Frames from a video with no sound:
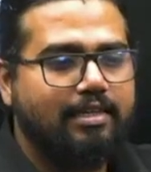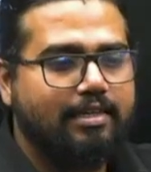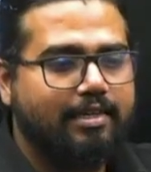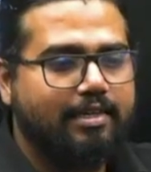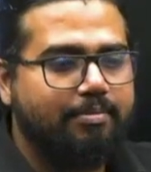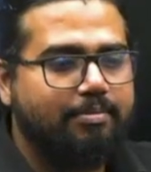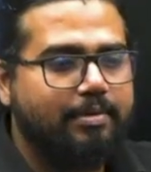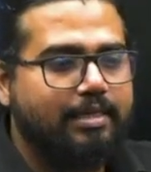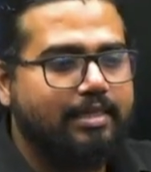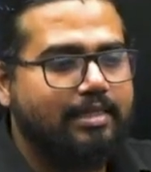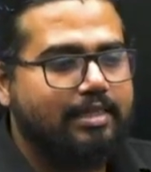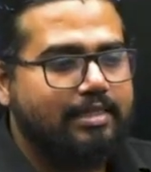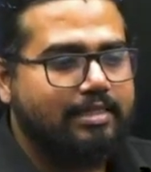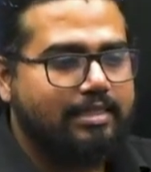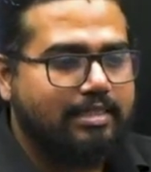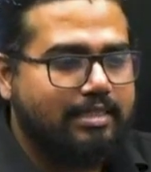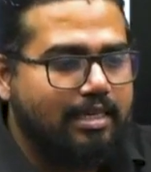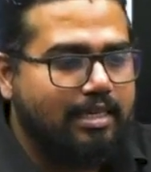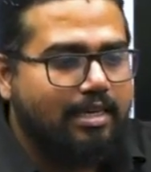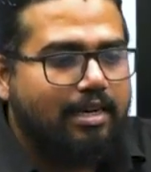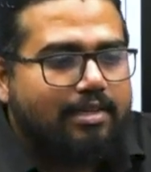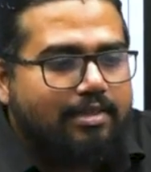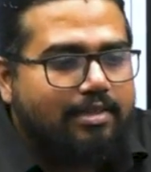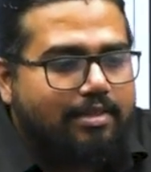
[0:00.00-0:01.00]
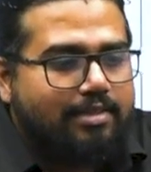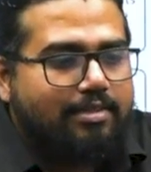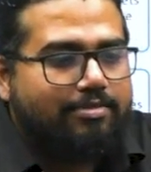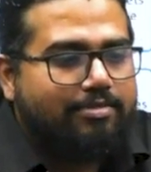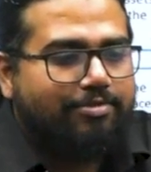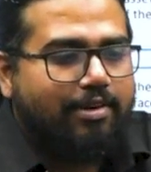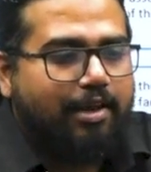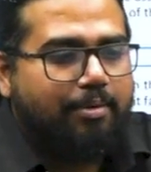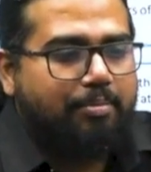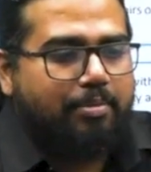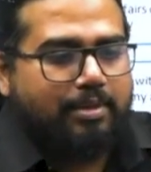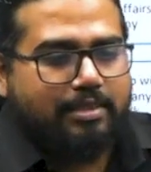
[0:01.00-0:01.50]
debt. It is still under
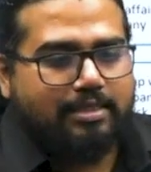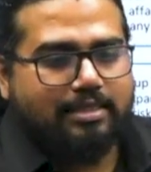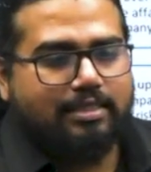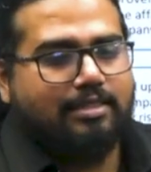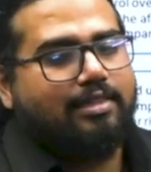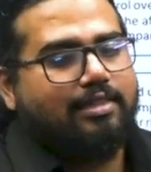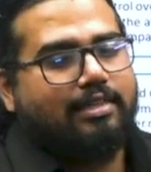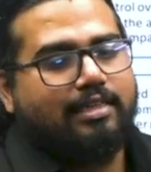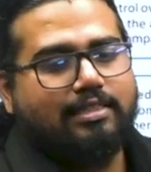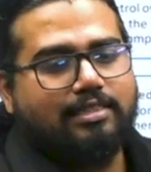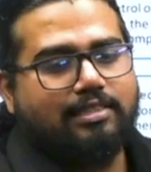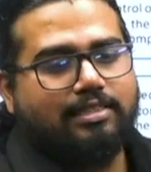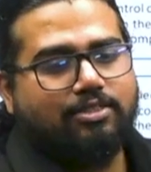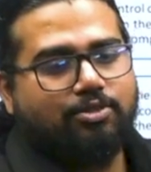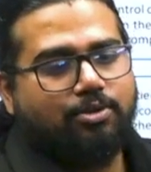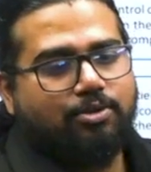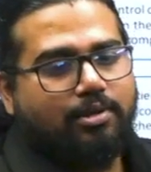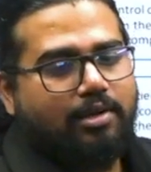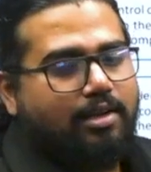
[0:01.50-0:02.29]
5% ranges only.